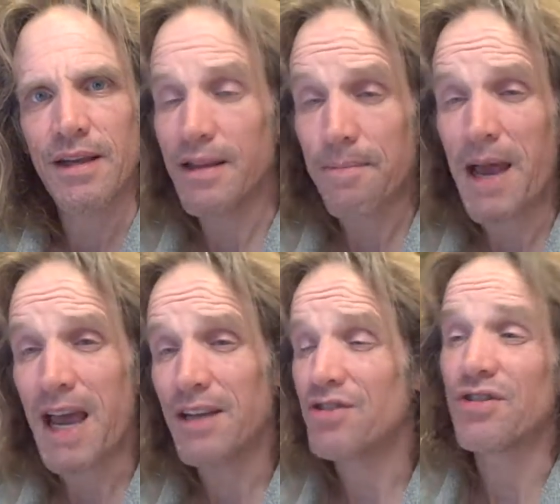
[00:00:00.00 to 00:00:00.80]
In the
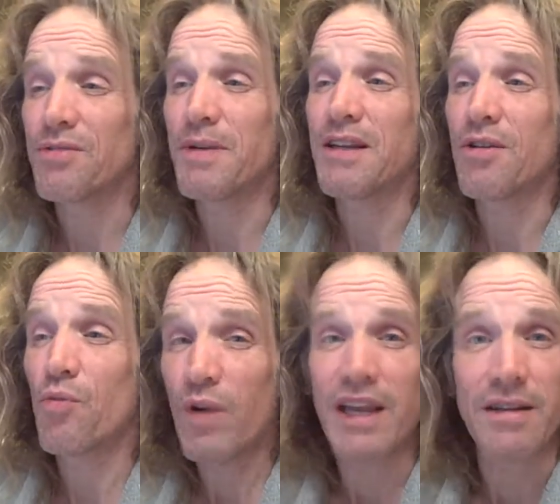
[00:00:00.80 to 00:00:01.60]
past, you spent a
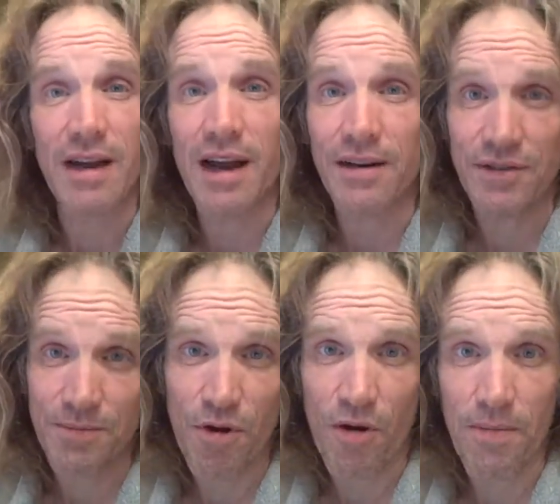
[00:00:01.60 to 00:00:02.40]
week dying of
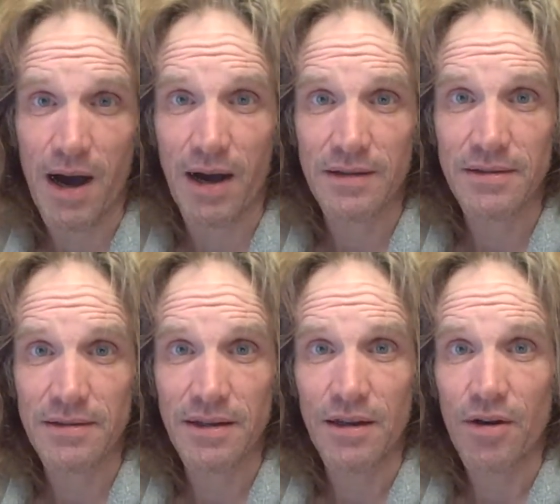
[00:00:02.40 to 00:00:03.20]

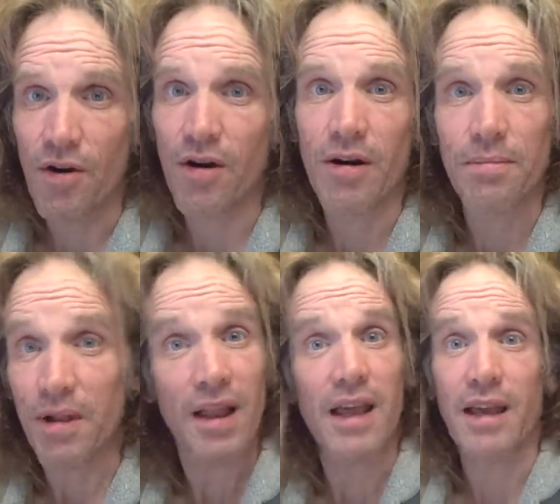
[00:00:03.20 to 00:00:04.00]
smallpox or
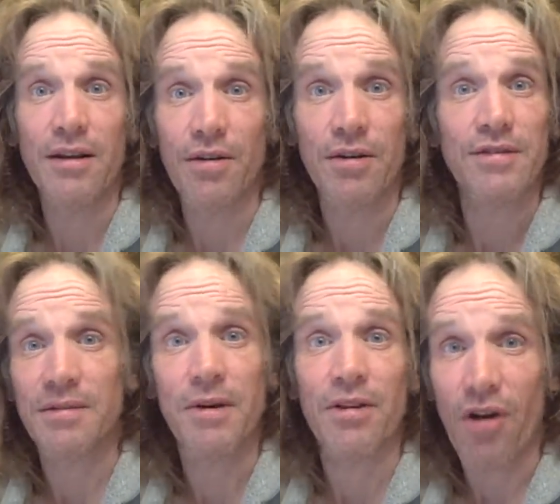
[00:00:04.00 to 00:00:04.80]
plague or
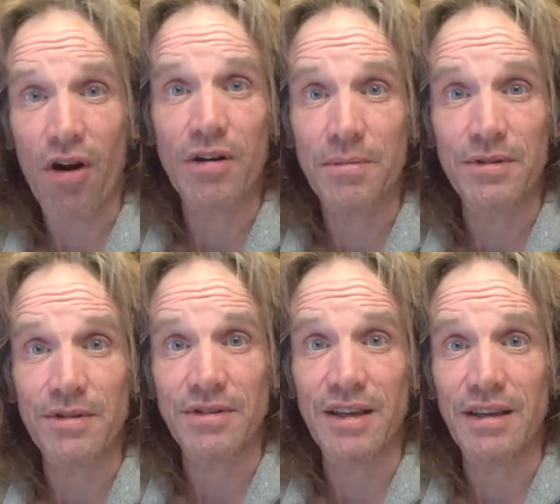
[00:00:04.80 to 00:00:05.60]
some other horrible
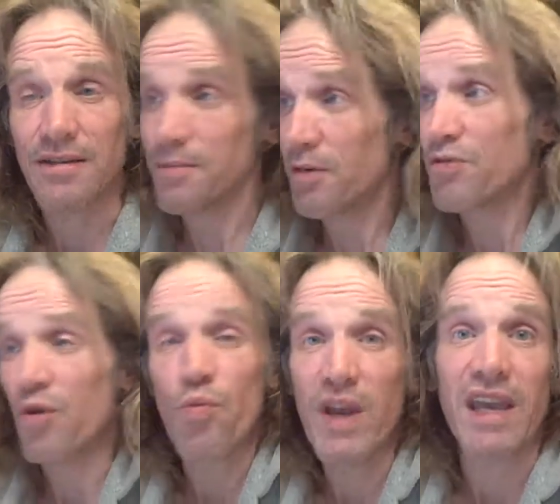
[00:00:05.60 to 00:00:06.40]
disease, but it was
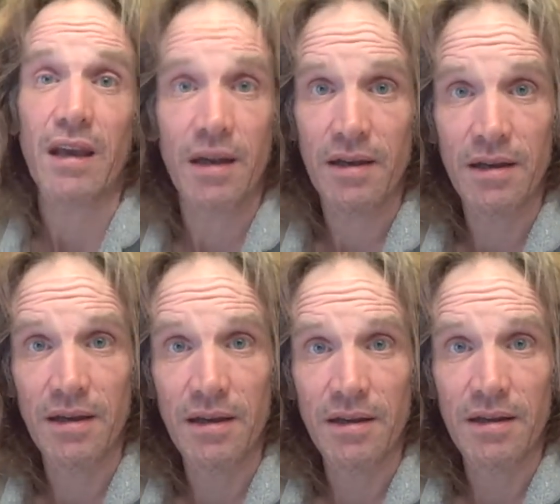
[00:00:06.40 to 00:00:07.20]
a week.
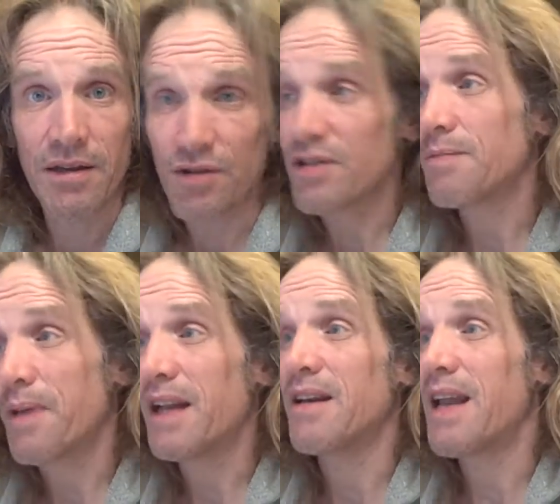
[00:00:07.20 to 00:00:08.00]
You'll
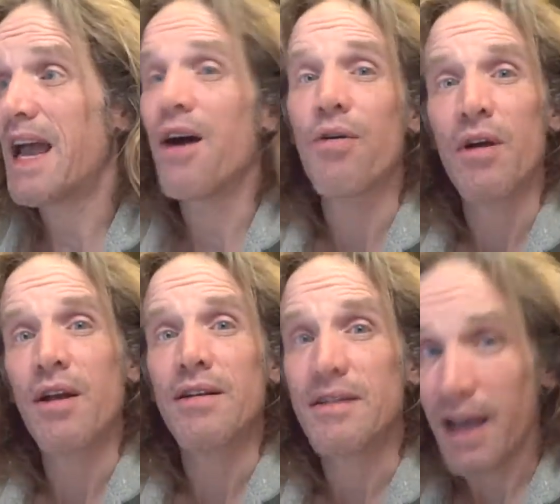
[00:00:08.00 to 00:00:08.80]
spend now
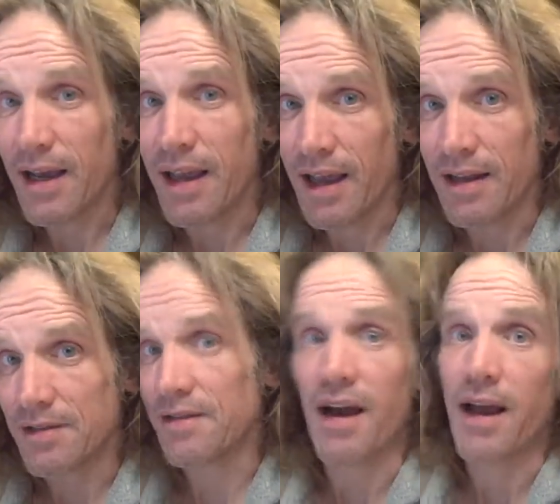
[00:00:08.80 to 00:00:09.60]

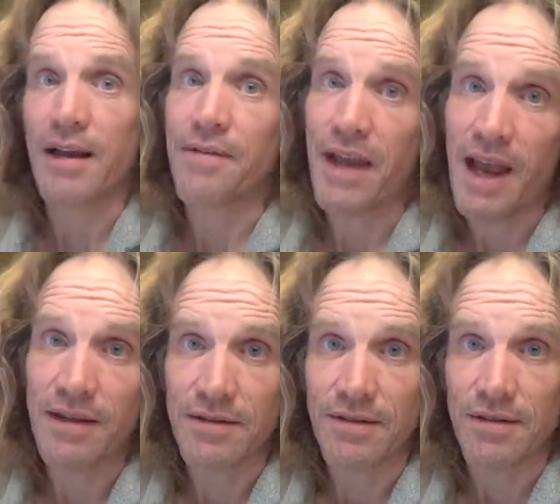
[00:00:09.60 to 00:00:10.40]
decades dying of
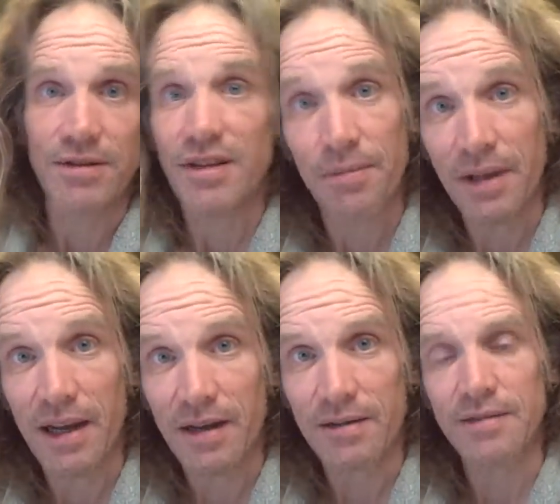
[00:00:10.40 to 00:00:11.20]
cancer or
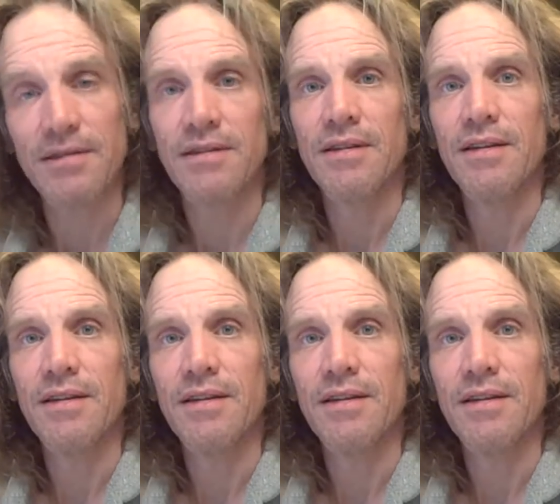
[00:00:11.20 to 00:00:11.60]
something else.